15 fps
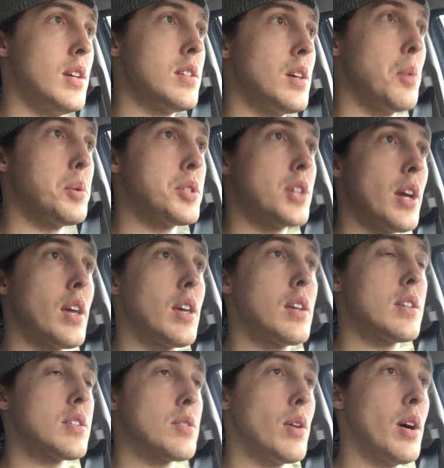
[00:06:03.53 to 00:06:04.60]
double check
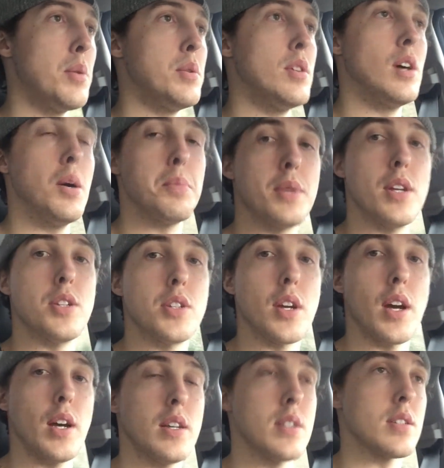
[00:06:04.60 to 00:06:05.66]
it. So I will update you
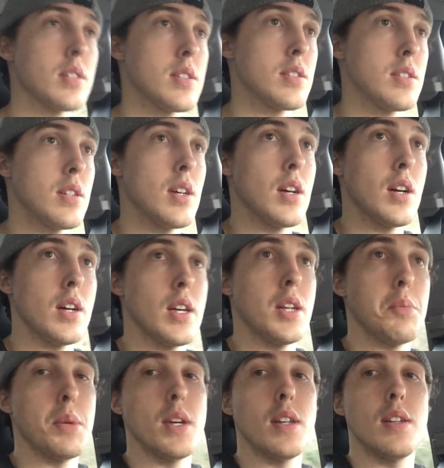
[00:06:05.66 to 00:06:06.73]
guys uh, in
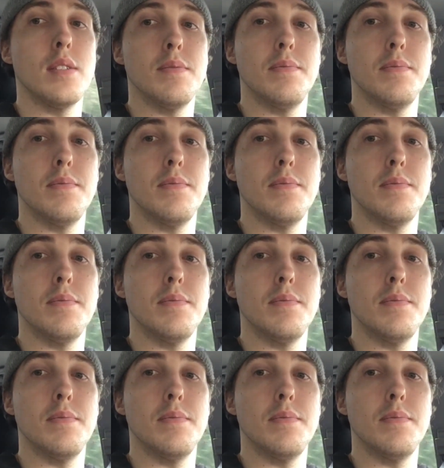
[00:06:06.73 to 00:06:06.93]
a bit.